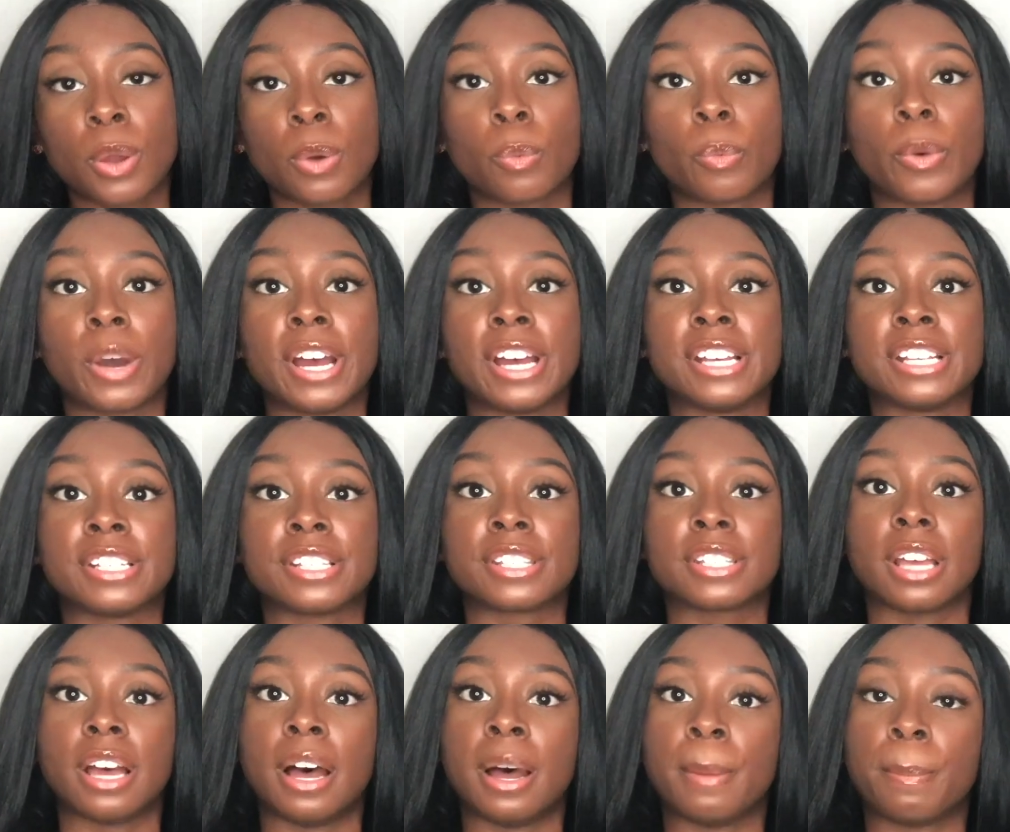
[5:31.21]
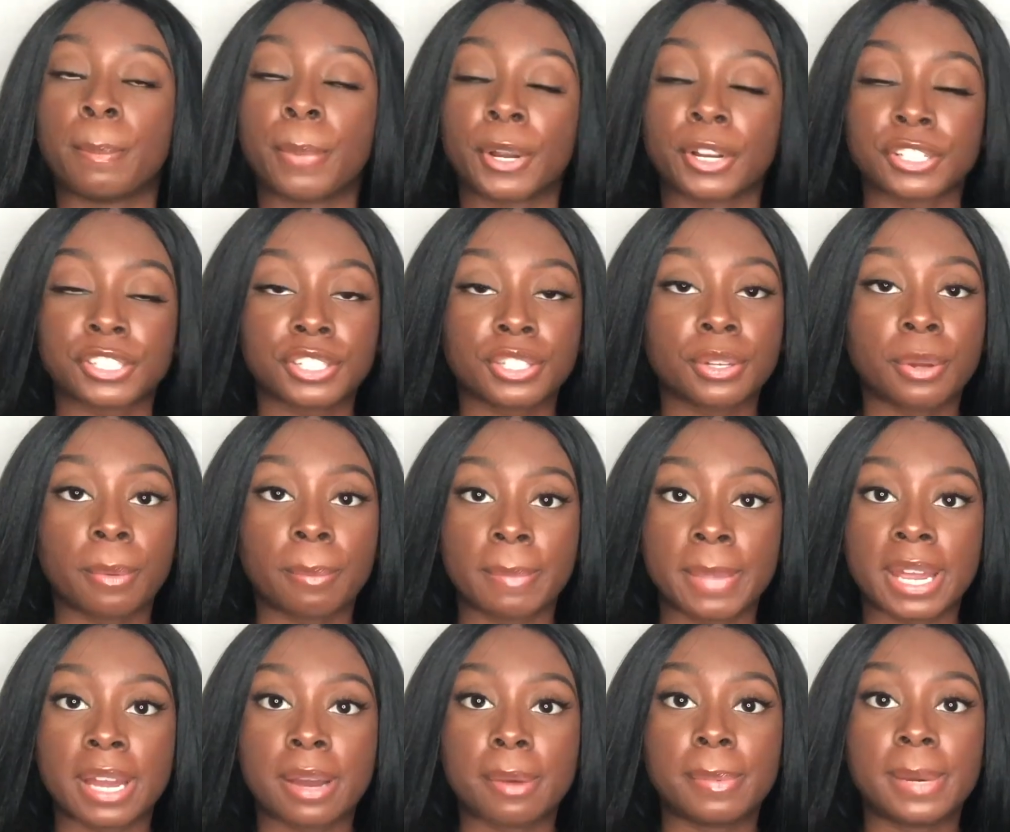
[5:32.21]
was a personal
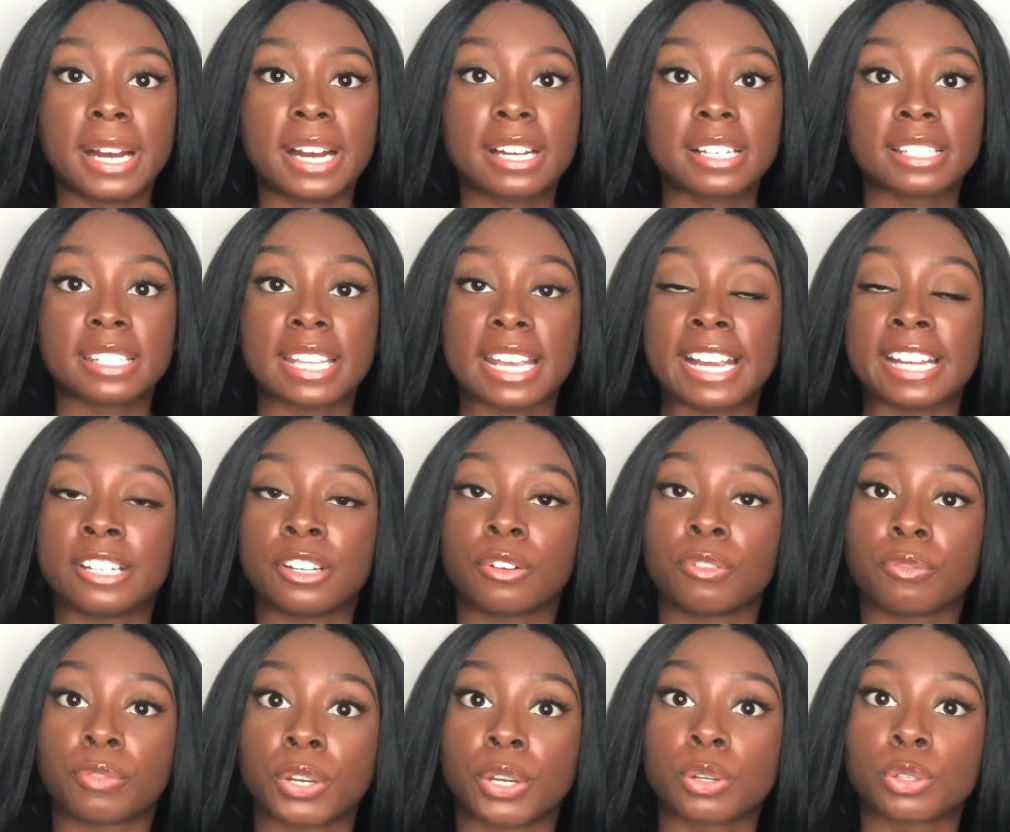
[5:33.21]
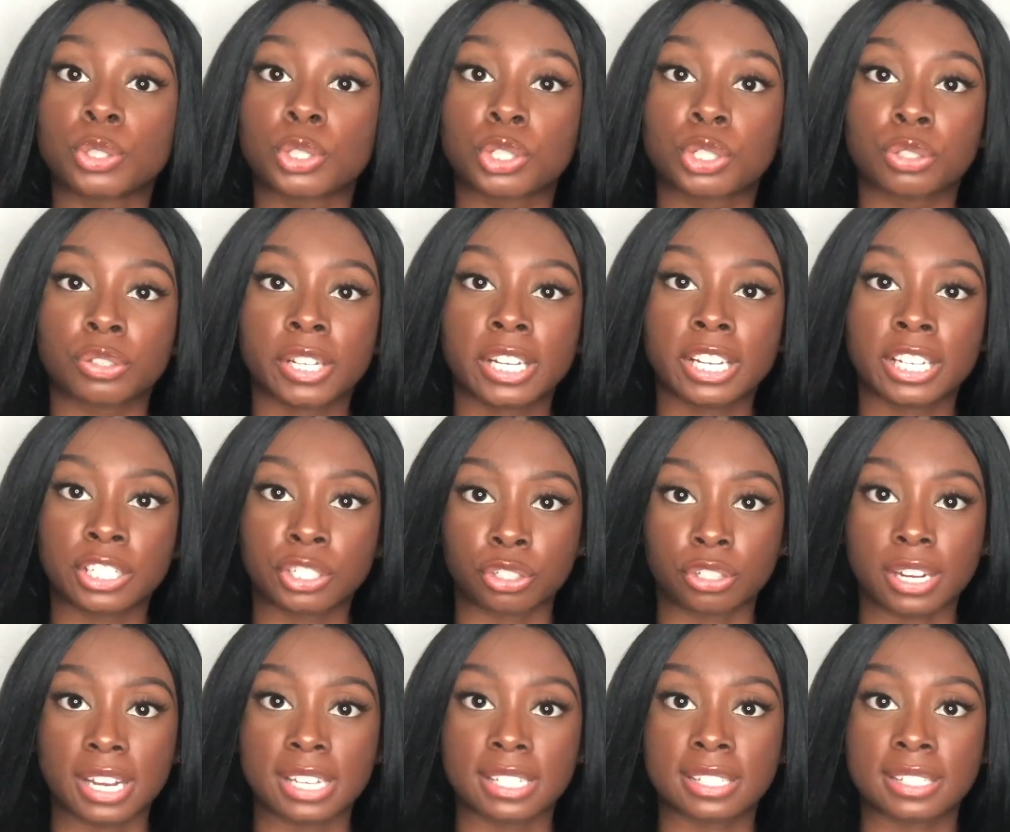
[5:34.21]
mailbox and a real street
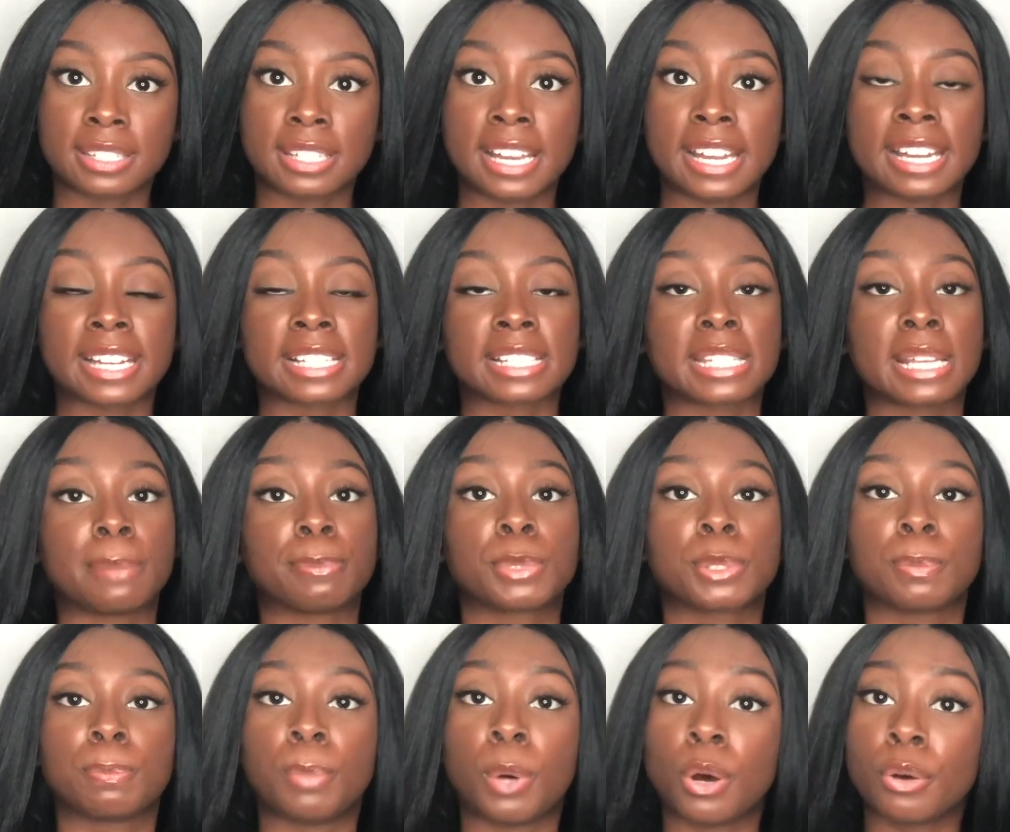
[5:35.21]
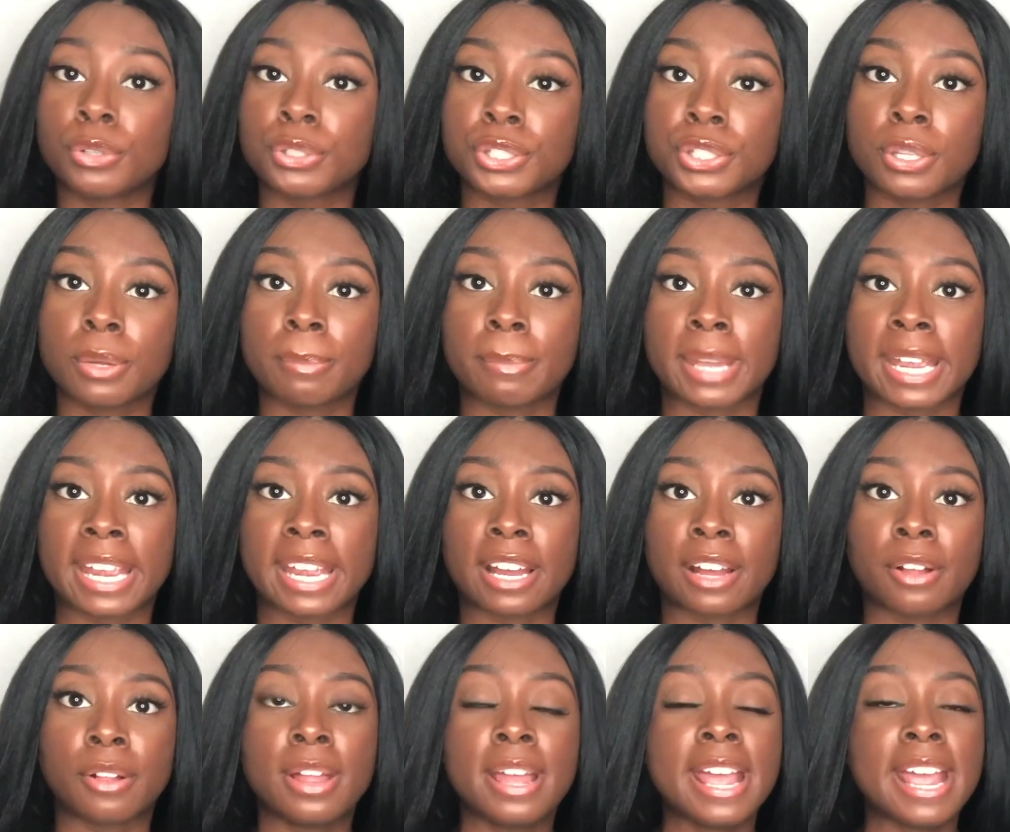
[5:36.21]
address that accepts postal
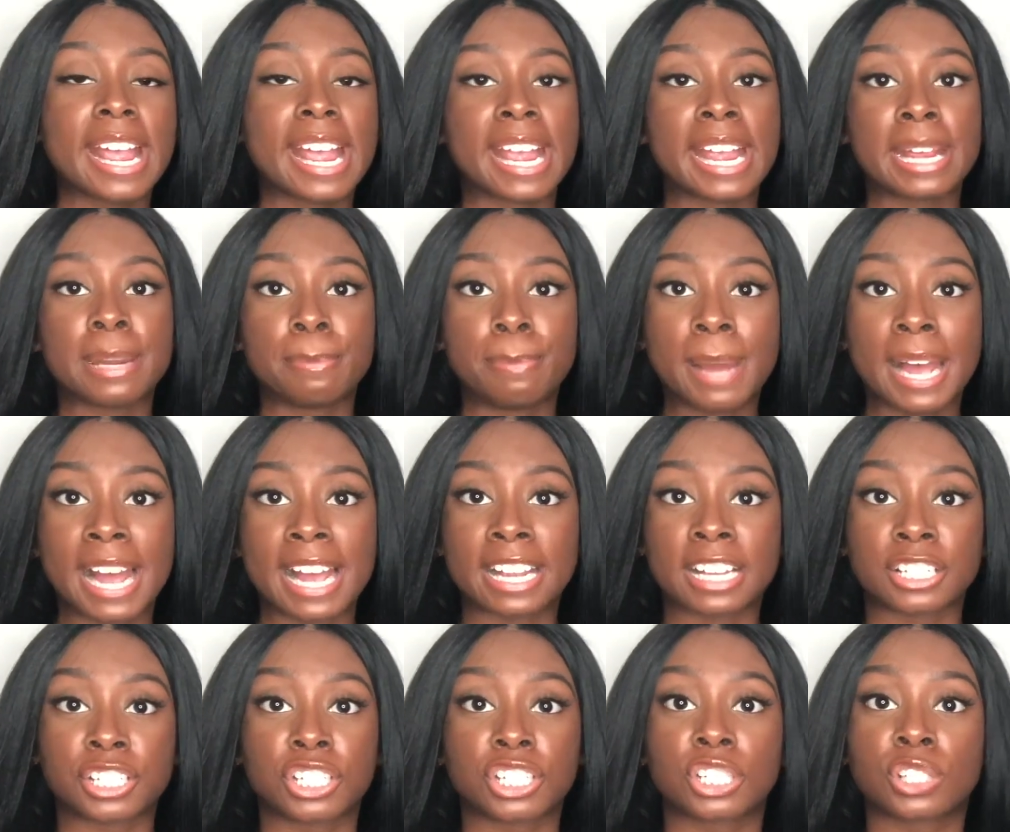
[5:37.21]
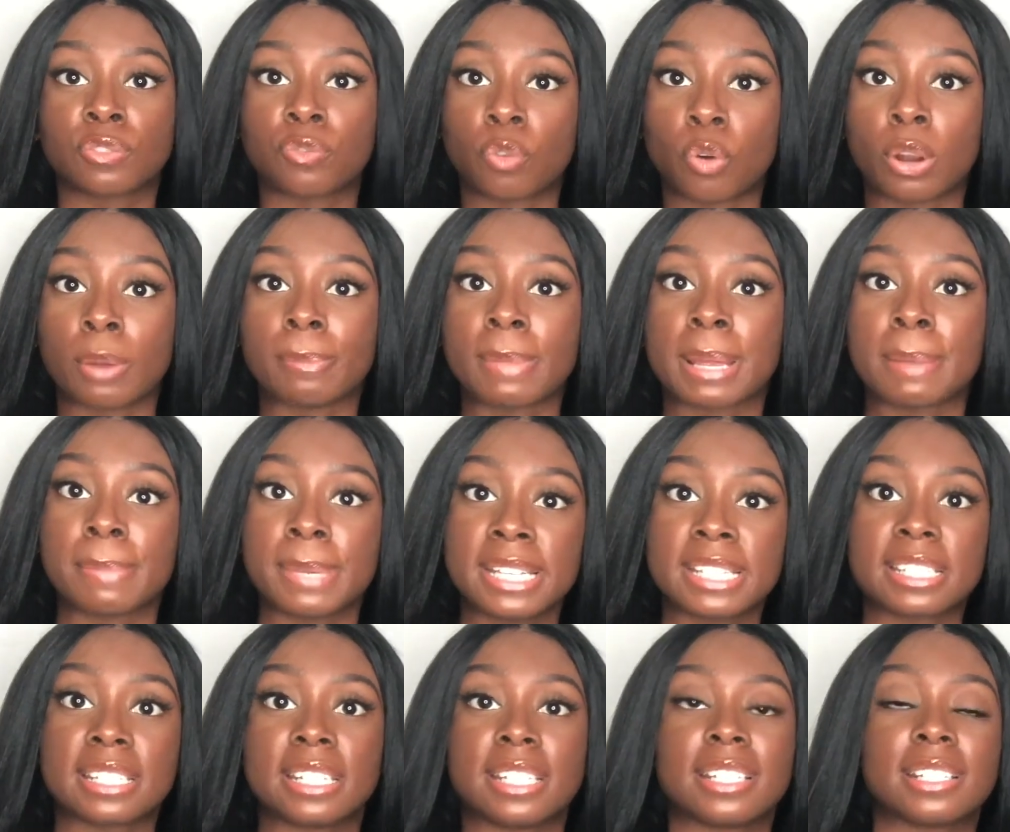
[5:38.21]
mail and packages for my
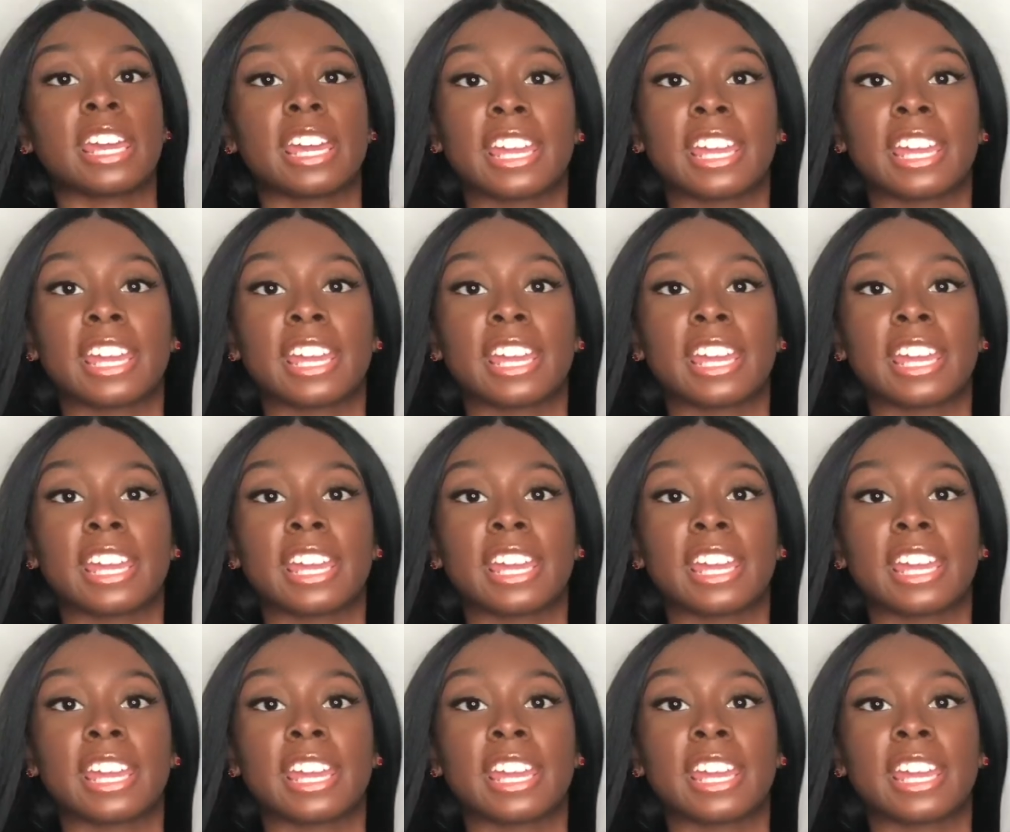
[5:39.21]
business.